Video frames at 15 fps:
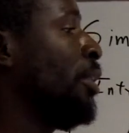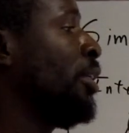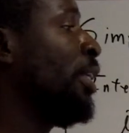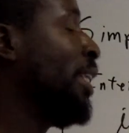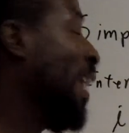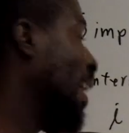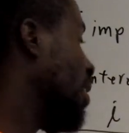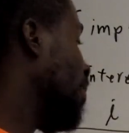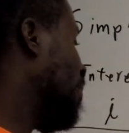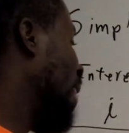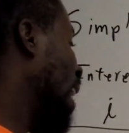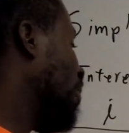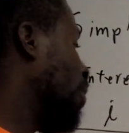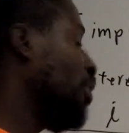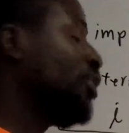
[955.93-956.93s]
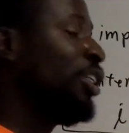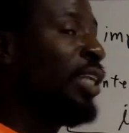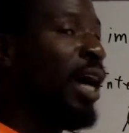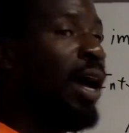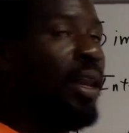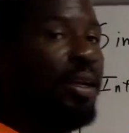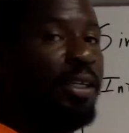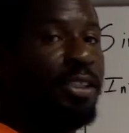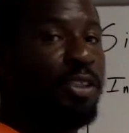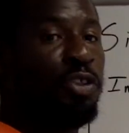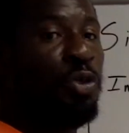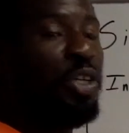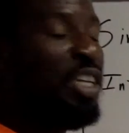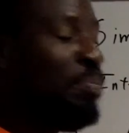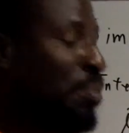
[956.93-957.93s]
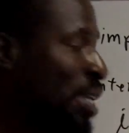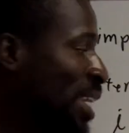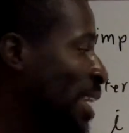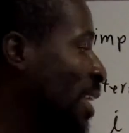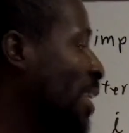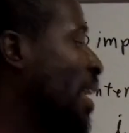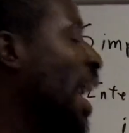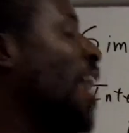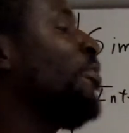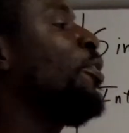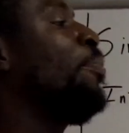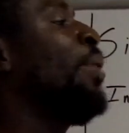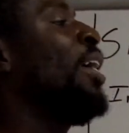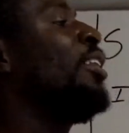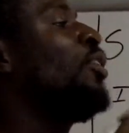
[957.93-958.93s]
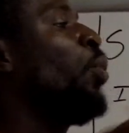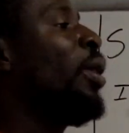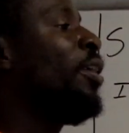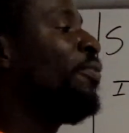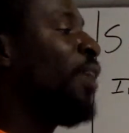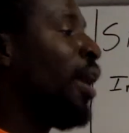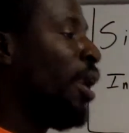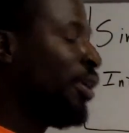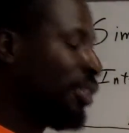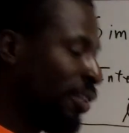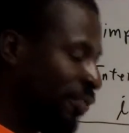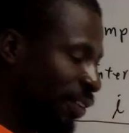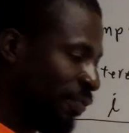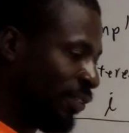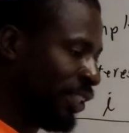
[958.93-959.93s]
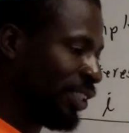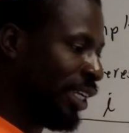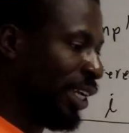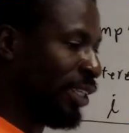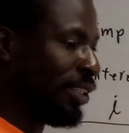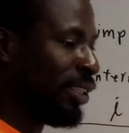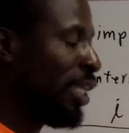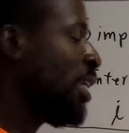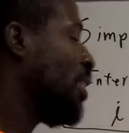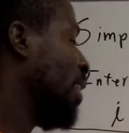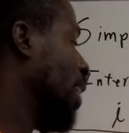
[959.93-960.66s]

to get the $500, you immediately have to pay $12.50.